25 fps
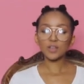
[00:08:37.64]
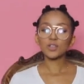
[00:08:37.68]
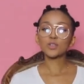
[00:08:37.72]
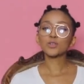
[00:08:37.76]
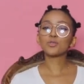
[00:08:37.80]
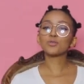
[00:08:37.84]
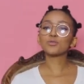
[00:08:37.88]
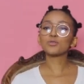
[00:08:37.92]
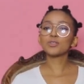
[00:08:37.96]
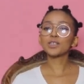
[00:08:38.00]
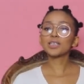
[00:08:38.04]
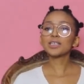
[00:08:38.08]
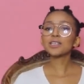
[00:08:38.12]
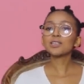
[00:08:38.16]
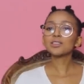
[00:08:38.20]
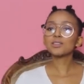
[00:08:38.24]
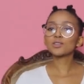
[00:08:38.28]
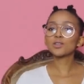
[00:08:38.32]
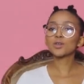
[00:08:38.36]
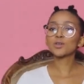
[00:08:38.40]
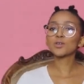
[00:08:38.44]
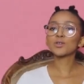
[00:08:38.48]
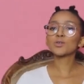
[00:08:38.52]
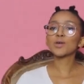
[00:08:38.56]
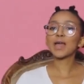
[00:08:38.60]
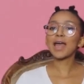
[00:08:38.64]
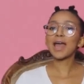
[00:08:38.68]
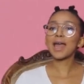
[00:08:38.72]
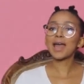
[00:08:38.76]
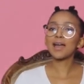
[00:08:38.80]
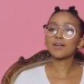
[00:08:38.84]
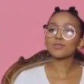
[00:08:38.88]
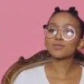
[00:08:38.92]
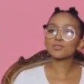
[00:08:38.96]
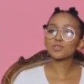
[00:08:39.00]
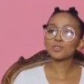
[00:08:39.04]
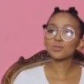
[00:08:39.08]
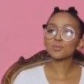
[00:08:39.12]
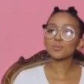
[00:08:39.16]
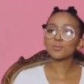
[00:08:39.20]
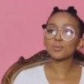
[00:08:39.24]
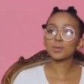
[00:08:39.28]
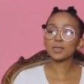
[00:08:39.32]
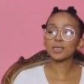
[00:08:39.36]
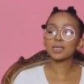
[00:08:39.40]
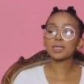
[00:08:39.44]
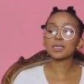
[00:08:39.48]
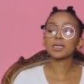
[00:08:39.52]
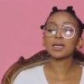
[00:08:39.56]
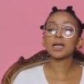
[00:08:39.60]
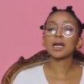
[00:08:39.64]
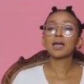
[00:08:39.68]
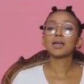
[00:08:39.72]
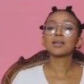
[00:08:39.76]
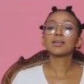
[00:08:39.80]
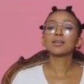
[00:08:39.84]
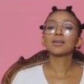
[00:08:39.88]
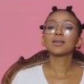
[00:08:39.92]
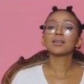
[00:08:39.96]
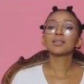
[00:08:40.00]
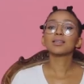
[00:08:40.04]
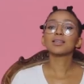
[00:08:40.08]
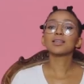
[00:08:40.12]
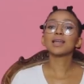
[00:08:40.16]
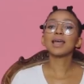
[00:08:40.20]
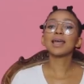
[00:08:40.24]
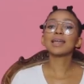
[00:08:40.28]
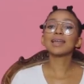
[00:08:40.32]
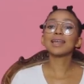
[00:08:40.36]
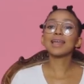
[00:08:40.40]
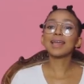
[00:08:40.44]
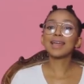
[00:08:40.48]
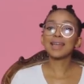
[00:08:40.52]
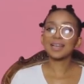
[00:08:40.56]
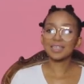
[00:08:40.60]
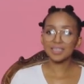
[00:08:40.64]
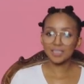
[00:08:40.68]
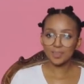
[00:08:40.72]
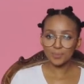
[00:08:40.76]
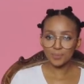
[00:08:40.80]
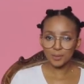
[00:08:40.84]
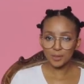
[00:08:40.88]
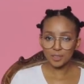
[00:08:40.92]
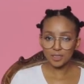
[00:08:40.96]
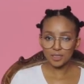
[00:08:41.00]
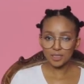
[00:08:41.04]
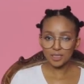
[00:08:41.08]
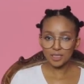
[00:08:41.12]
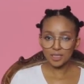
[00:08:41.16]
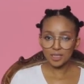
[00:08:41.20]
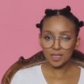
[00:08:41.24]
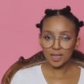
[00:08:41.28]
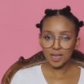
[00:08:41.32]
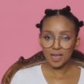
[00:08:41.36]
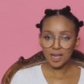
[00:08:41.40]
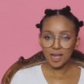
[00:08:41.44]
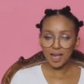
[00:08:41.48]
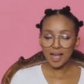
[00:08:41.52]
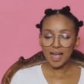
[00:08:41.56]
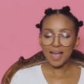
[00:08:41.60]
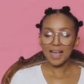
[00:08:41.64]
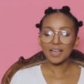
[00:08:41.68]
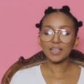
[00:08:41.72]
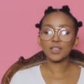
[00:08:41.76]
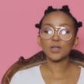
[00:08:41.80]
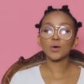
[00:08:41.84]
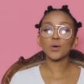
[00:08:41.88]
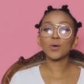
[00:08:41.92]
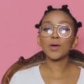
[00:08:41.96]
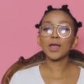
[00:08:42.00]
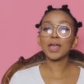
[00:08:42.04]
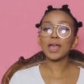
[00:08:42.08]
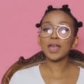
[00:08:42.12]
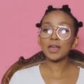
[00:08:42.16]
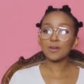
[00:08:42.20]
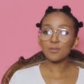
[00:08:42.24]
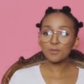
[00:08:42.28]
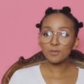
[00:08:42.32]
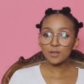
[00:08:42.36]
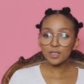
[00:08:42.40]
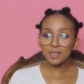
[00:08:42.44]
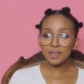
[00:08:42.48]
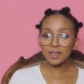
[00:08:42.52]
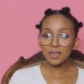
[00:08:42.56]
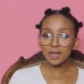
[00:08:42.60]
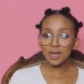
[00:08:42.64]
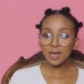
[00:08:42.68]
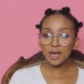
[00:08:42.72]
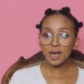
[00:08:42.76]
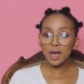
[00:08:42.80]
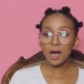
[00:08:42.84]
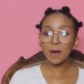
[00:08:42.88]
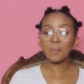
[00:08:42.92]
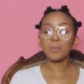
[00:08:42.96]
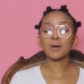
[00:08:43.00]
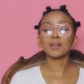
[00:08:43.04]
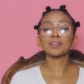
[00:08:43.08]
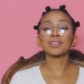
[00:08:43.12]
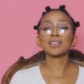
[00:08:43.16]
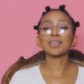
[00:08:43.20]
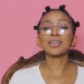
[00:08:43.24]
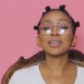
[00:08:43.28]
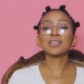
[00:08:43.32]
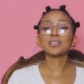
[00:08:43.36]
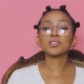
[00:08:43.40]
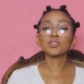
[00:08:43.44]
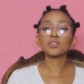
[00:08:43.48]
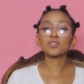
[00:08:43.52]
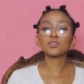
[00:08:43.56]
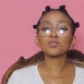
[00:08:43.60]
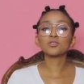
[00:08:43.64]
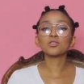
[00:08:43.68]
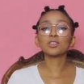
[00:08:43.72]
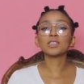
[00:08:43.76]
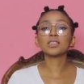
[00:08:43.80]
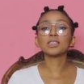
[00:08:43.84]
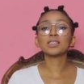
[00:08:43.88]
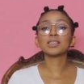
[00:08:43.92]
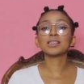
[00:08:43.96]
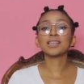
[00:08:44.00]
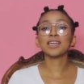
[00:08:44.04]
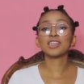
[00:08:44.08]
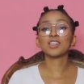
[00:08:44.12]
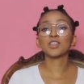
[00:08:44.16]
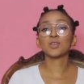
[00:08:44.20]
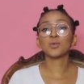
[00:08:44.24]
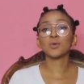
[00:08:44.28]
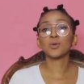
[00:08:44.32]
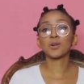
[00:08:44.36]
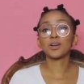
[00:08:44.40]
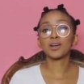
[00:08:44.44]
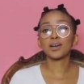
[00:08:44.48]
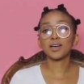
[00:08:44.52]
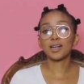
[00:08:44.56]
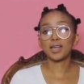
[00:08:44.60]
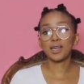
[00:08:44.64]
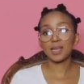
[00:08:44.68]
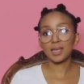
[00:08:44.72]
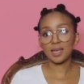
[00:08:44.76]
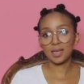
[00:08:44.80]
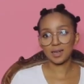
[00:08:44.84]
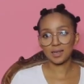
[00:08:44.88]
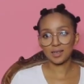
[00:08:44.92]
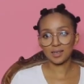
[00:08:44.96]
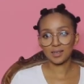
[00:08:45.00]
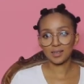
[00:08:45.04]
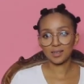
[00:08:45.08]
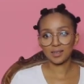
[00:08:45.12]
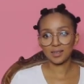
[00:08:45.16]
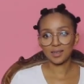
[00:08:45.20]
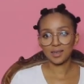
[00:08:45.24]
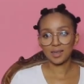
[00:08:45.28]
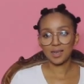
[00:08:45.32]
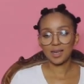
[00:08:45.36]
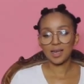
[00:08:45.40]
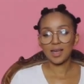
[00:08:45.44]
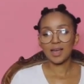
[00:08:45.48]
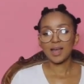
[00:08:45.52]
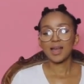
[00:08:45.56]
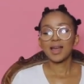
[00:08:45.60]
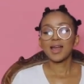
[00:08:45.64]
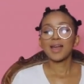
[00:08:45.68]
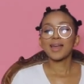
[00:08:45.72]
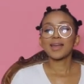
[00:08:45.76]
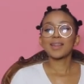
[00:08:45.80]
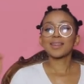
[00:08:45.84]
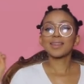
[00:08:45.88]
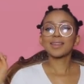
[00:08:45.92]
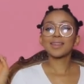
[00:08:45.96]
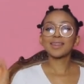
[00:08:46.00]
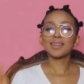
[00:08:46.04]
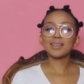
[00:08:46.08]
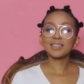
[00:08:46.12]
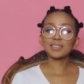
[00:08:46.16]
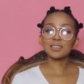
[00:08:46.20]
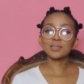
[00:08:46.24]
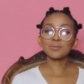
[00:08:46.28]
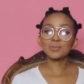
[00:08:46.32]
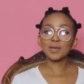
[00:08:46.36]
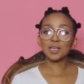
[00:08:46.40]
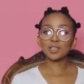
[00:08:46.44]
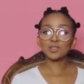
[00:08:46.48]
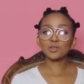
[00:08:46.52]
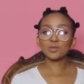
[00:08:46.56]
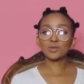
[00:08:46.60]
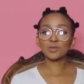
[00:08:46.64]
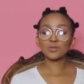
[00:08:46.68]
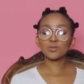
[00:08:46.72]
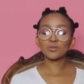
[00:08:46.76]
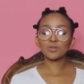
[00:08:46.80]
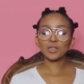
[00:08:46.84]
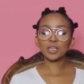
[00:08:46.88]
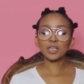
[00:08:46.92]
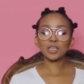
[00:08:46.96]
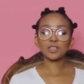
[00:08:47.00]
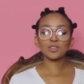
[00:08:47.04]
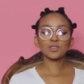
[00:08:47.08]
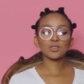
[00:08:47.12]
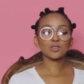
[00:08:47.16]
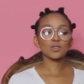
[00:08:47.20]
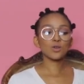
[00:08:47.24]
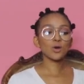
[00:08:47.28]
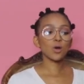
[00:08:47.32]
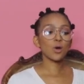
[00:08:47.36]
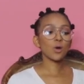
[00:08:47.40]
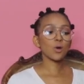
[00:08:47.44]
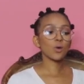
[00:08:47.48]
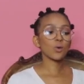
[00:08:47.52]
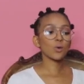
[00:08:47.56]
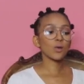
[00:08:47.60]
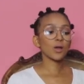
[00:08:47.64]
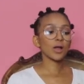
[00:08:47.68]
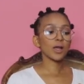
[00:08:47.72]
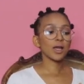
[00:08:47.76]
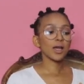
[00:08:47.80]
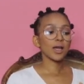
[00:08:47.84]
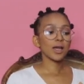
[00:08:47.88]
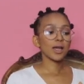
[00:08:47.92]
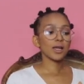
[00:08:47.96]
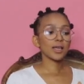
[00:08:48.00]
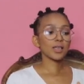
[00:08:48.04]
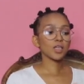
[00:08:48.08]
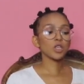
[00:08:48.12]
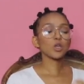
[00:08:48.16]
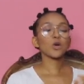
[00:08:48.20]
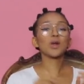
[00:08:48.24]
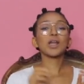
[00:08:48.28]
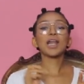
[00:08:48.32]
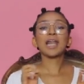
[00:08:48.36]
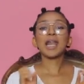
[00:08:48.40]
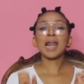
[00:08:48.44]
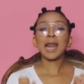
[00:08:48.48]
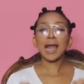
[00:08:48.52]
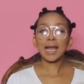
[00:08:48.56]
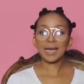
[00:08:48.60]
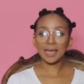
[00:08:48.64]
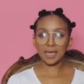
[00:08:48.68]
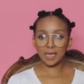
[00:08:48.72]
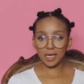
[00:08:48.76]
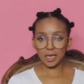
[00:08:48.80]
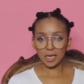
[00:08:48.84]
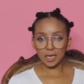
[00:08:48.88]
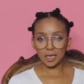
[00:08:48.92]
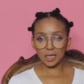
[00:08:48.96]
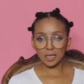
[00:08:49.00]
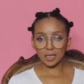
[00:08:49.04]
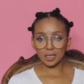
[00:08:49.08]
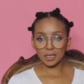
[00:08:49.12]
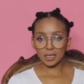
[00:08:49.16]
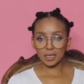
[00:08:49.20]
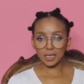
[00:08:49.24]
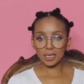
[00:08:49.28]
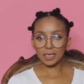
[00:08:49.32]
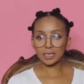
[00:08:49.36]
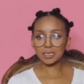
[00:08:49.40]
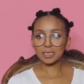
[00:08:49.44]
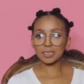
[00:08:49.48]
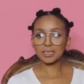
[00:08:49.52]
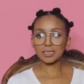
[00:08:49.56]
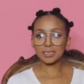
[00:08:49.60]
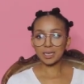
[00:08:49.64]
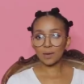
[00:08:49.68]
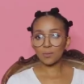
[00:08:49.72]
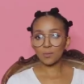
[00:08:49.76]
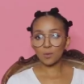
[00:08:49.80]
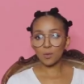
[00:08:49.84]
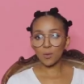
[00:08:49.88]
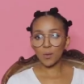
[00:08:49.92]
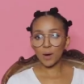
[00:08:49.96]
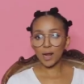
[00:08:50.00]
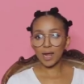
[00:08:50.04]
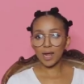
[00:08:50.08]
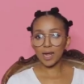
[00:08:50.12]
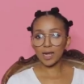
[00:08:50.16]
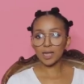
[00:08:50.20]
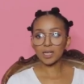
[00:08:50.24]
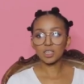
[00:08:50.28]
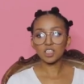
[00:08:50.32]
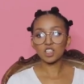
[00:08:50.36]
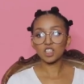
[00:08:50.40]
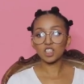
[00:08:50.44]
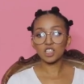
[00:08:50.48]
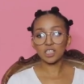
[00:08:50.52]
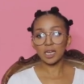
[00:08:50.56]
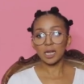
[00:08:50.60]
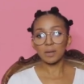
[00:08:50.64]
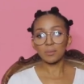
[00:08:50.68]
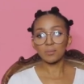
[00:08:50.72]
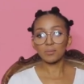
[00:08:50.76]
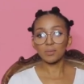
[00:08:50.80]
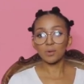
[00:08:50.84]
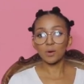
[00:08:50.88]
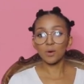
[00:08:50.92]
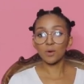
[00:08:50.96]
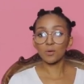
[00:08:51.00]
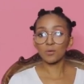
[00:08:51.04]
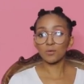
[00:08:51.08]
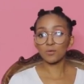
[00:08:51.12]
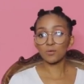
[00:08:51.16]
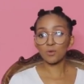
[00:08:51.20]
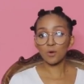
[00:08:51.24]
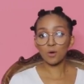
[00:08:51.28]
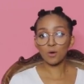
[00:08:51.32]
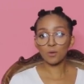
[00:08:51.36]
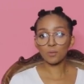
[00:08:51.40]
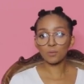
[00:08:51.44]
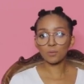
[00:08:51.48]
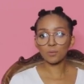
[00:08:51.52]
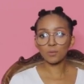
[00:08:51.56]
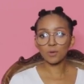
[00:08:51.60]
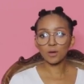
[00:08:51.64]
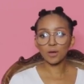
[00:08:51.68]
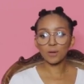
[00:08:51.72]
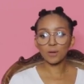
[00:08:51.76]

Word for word: you feel as though you have to be an expert and know everything about the industry that you are in. This makes you feel as though you are lacking in some way, shape, or form